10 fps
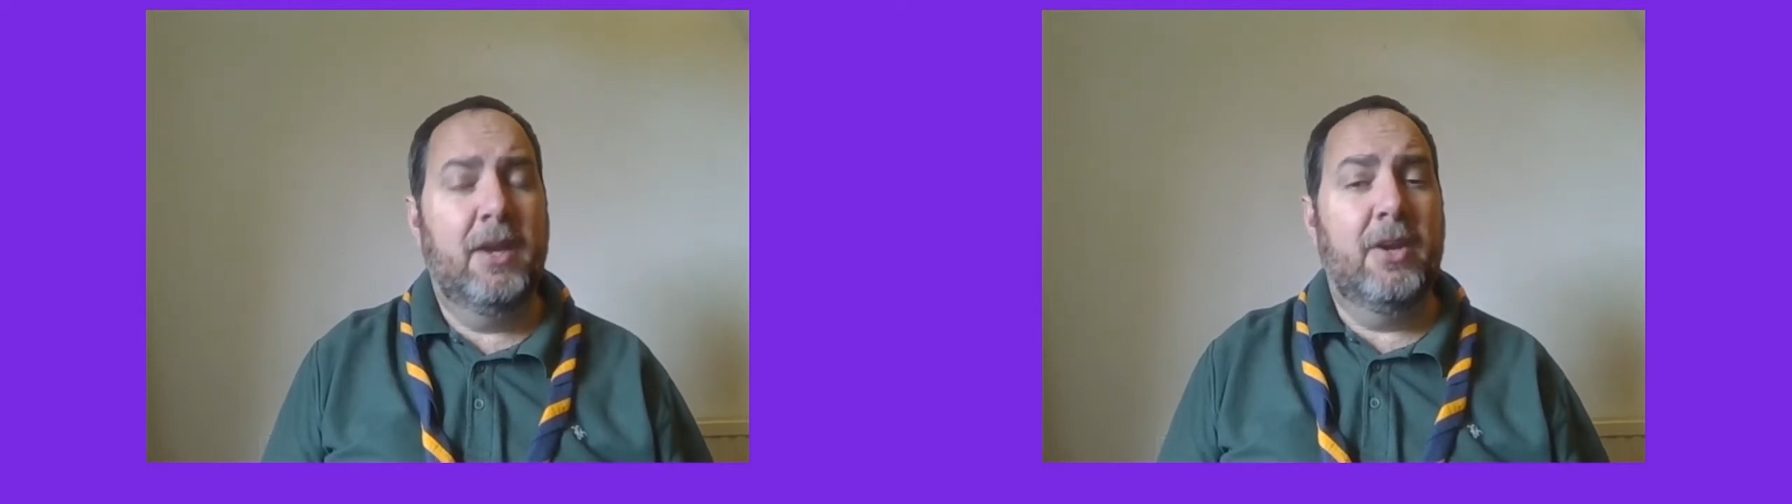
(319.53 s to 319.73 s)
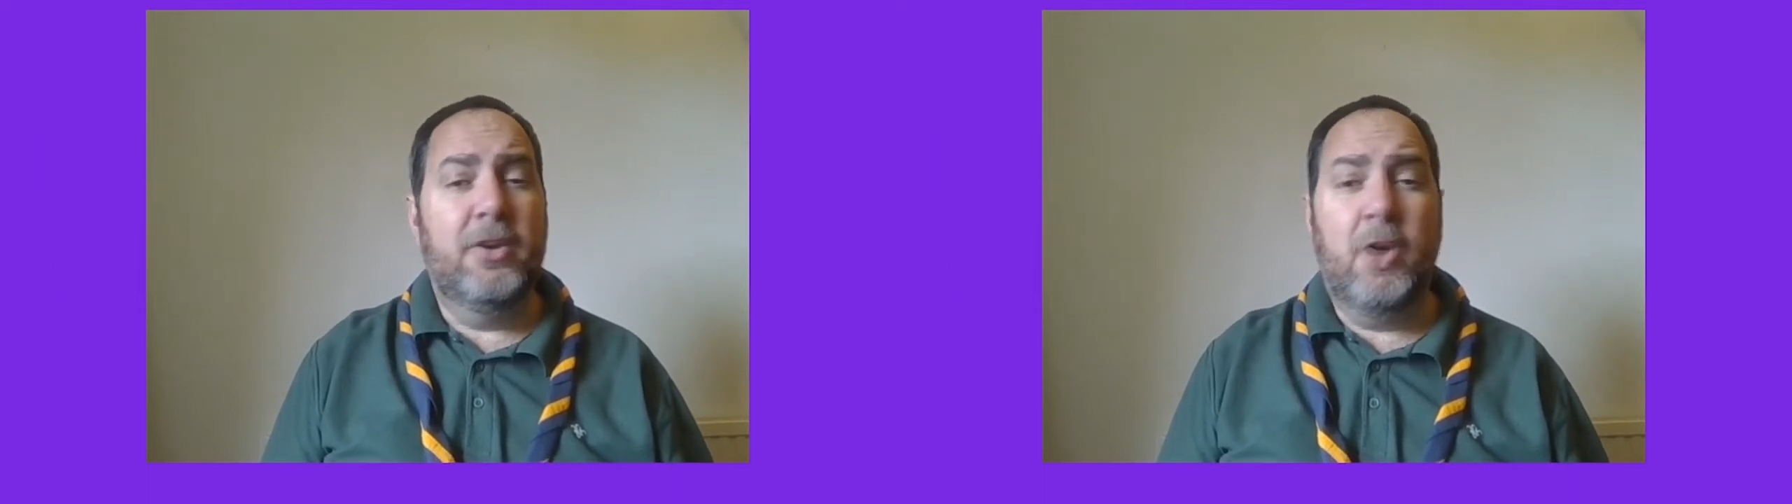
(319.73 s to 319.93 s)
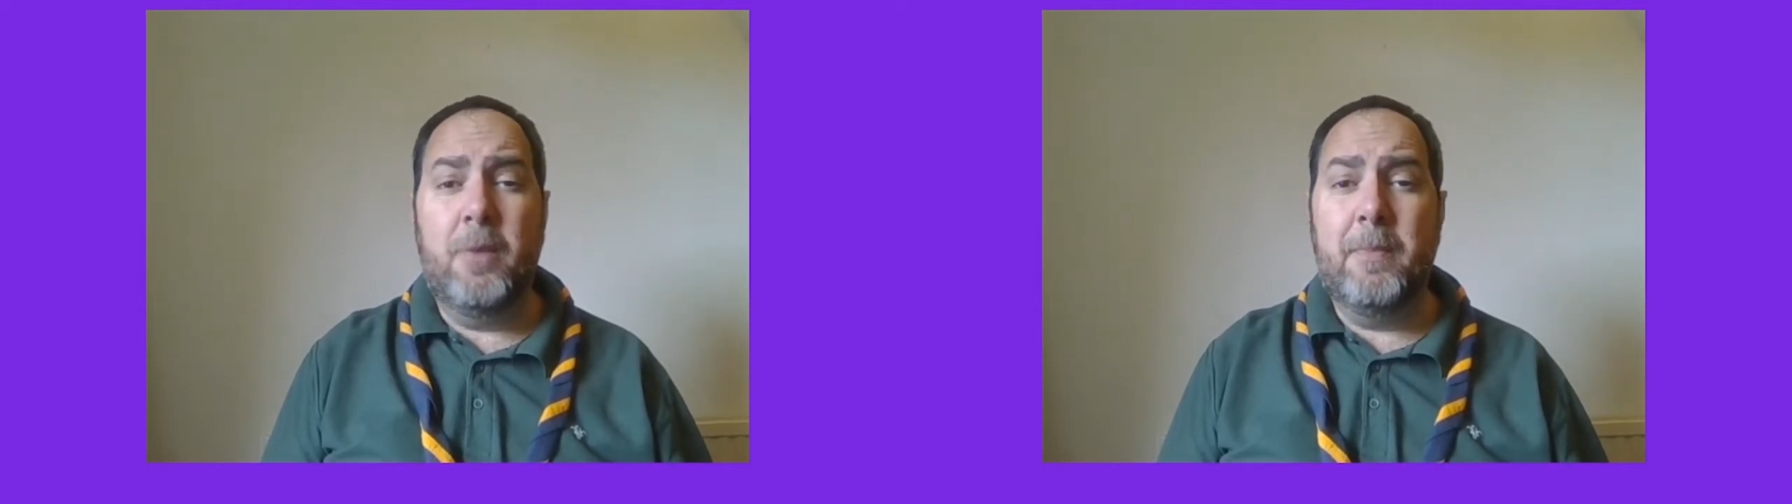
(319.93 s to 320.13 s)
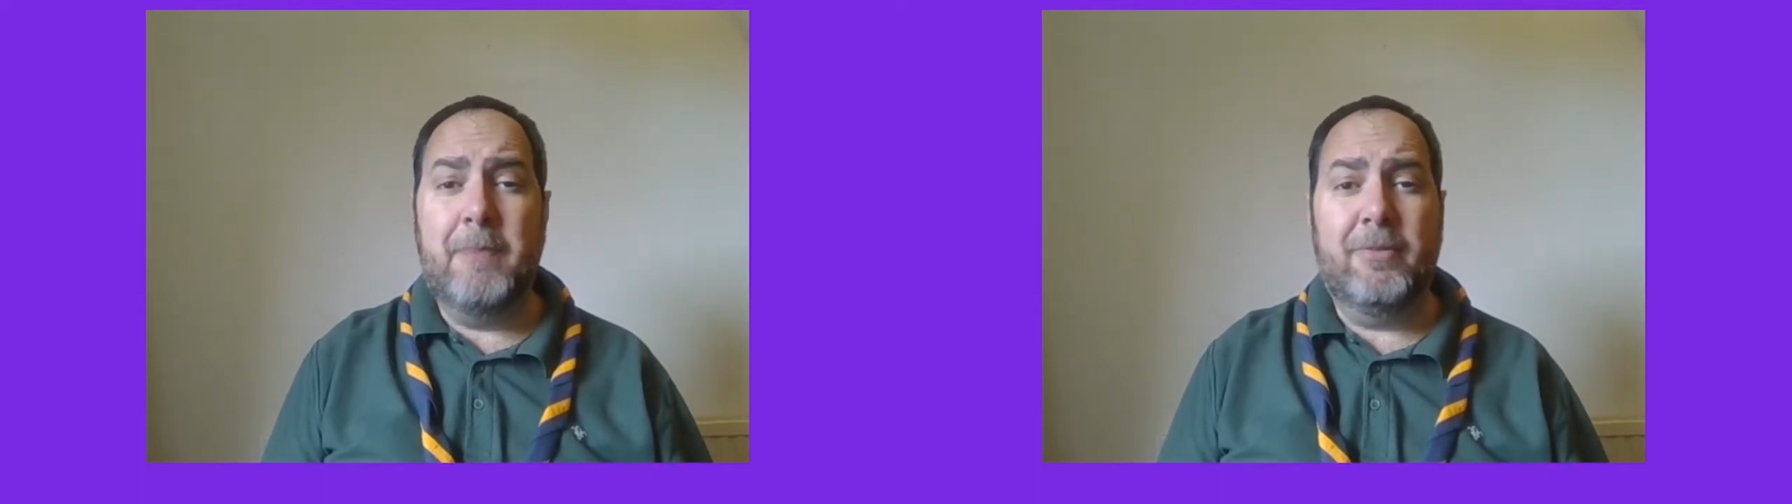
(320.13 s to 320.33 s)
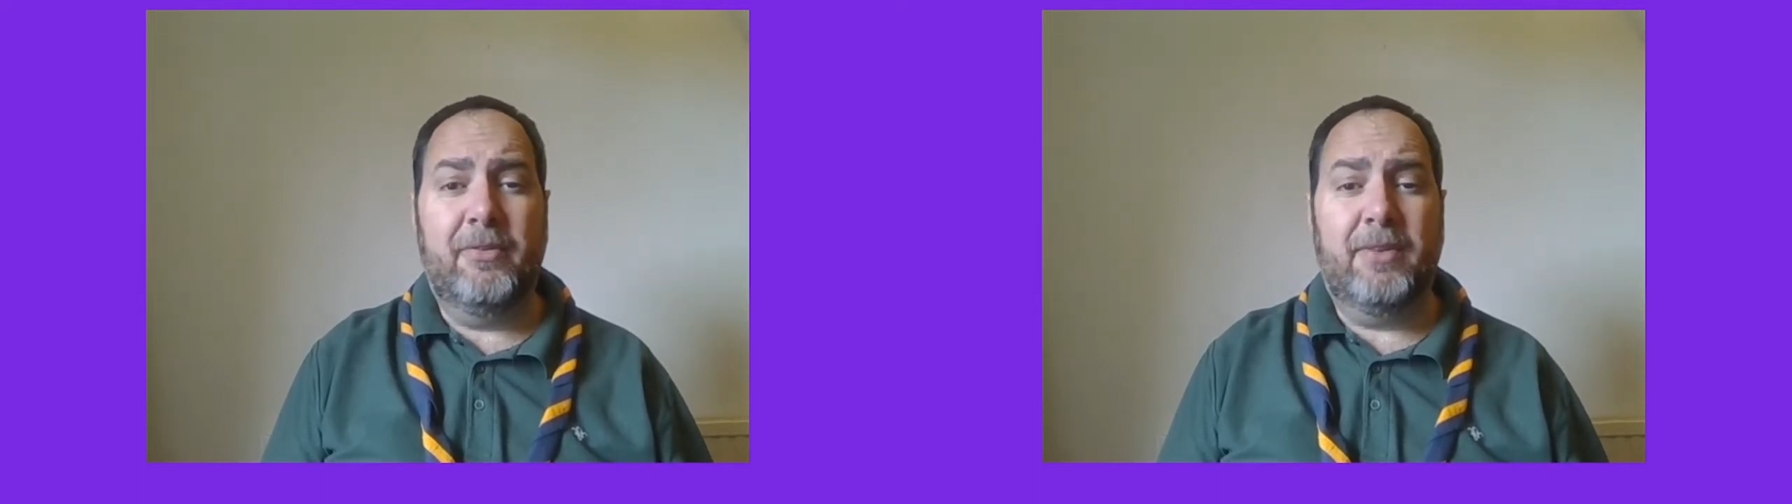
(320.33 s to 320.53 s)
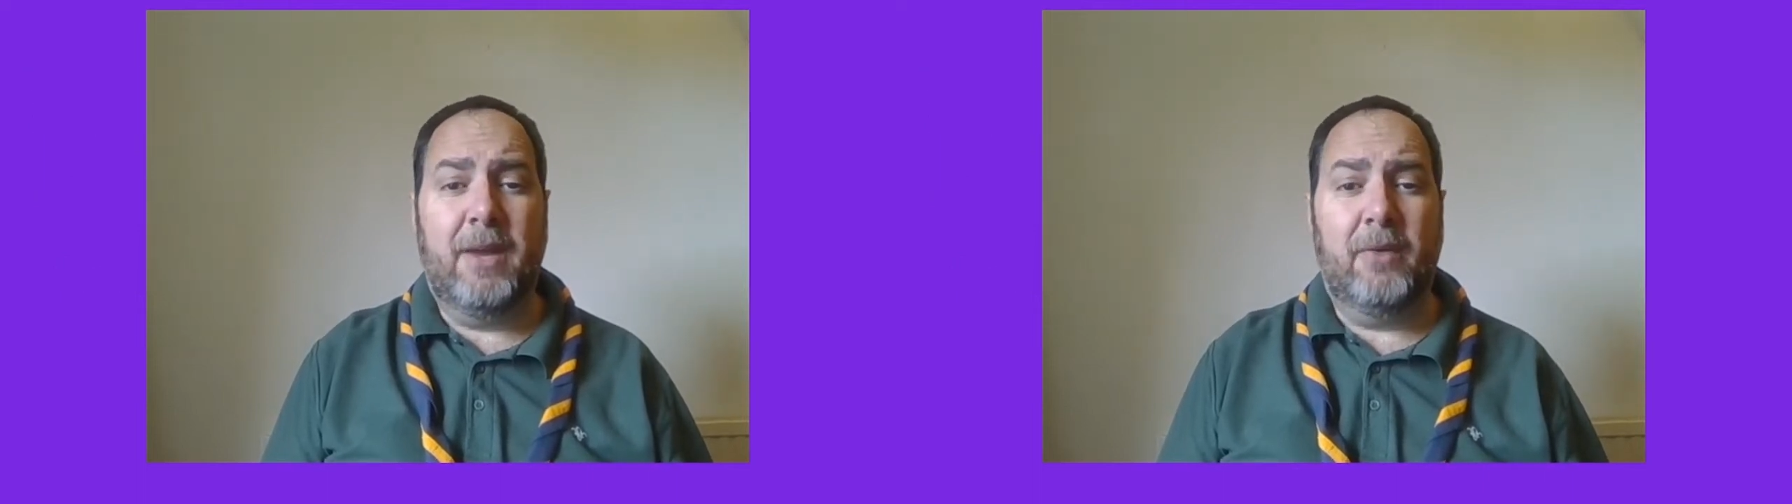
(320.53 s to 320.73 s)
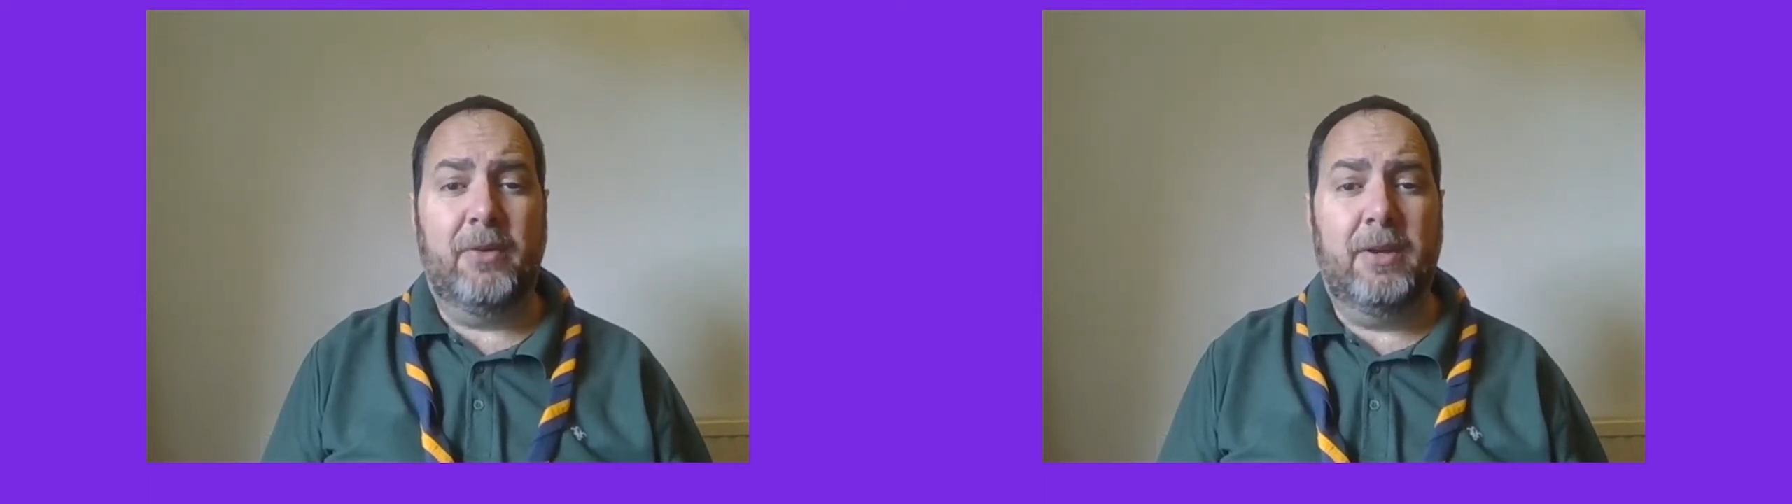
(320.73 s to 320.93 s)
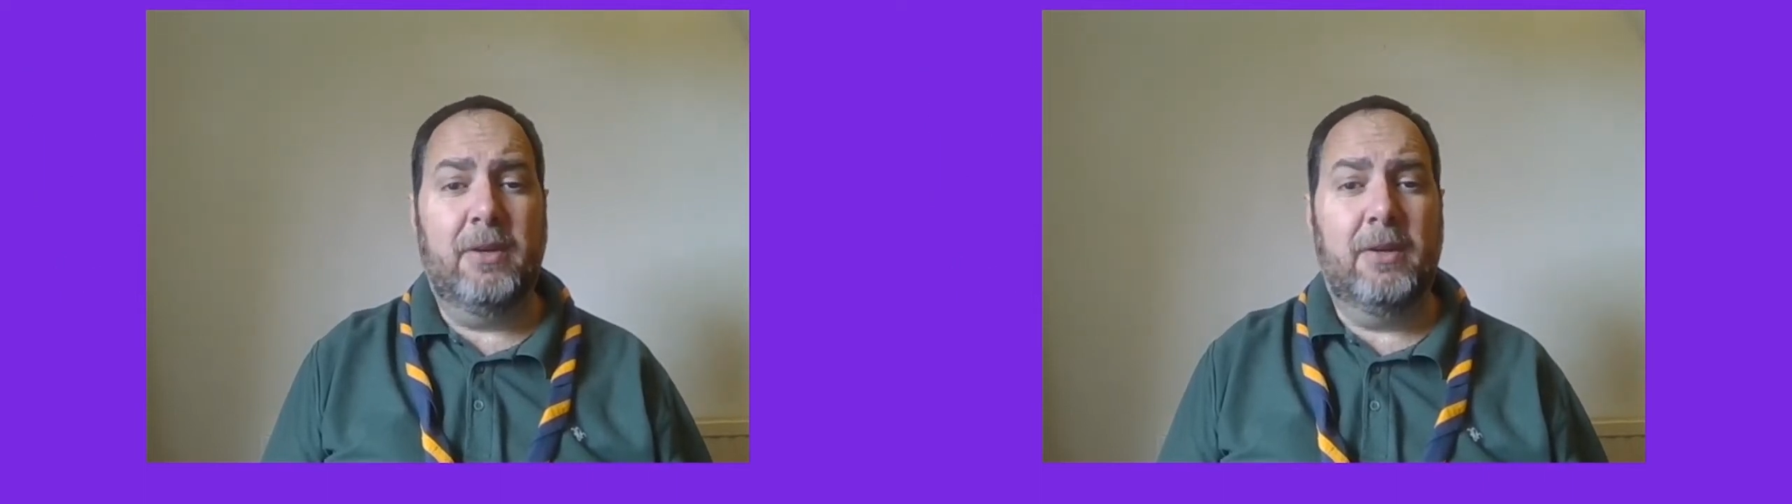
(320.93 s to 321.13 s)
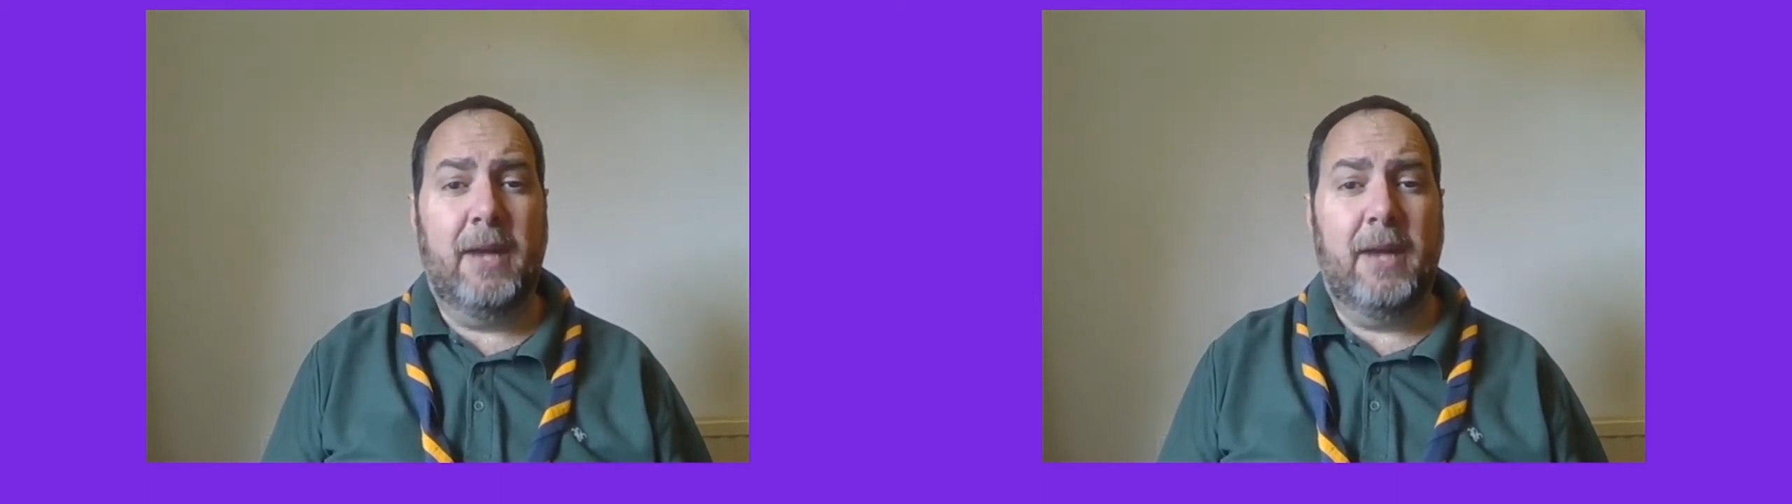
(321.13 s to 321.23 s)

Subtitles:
No member of Scouting,